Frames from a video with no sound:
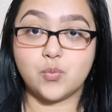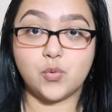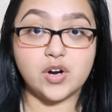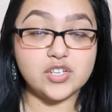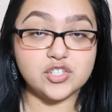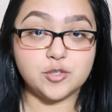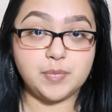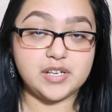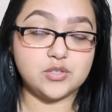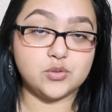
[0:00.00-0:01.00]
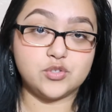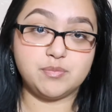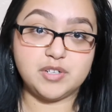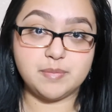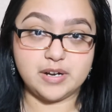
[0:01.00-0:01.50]
what you should pay a social
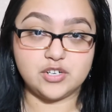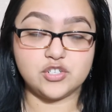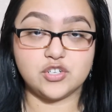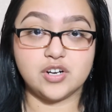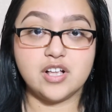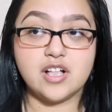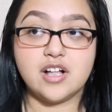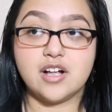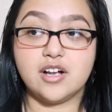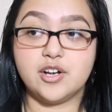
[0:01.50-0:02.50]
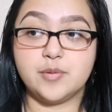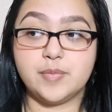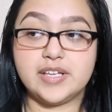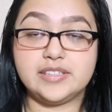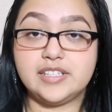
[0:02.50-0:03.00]
media manager,
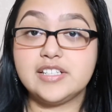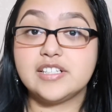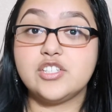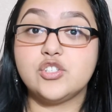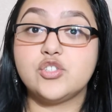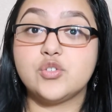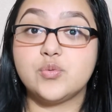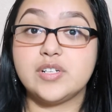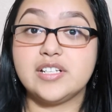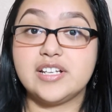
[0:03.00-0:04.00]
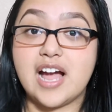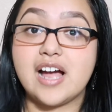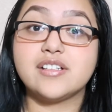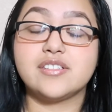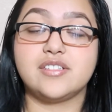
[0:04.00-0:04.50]
and things that you should really
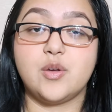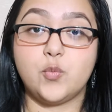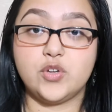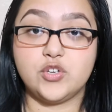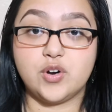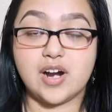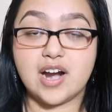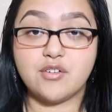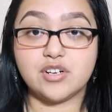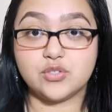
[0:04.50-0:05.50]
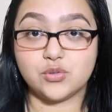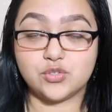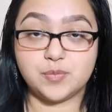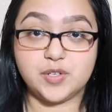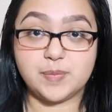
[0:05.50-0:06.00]
ask them when you're hiring a
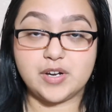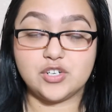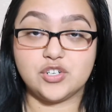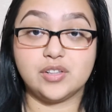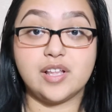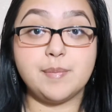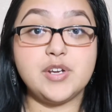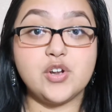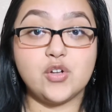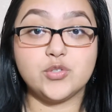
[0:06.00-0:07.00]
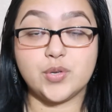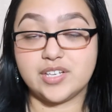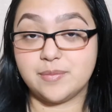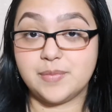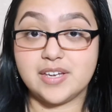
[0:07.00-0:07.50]
social media manager, let me know so I
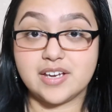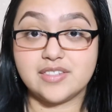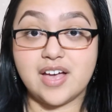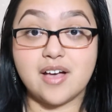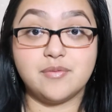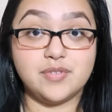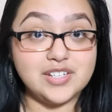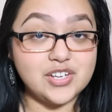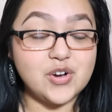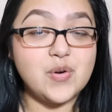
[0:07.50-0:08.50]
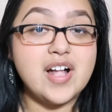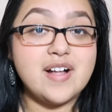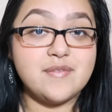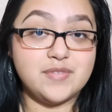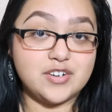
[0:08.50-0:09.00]
can make that video
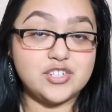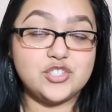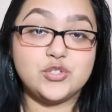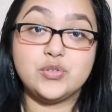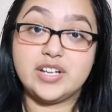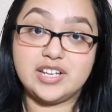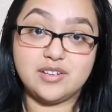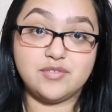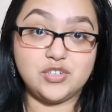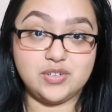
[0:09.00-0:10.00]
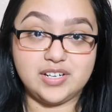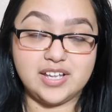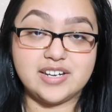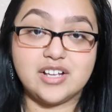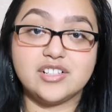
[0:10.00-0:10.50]
very soon if you need
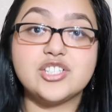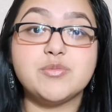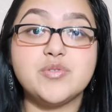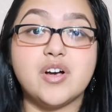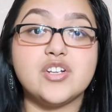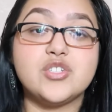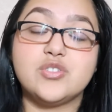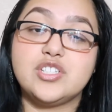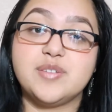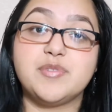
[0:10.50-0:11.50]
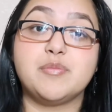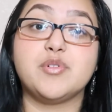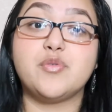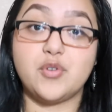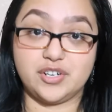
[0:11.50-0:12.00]
it. Now let's move on to tip
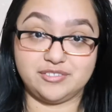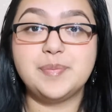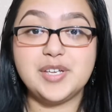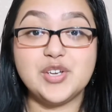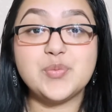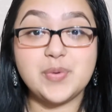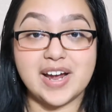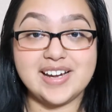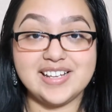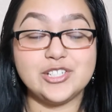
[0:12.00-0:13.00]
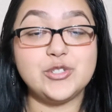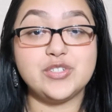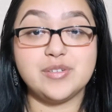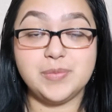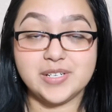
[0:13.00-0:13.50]
number 4. Be ready to
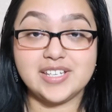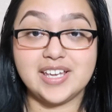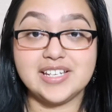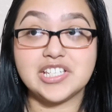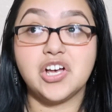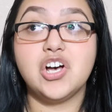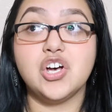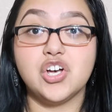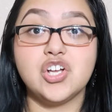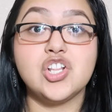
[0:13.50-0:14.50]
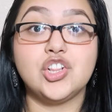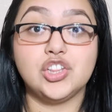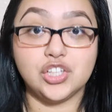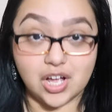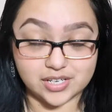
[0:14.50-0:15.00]
communicate a
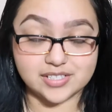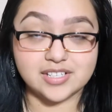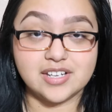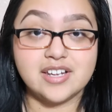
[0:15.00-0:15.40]
lot.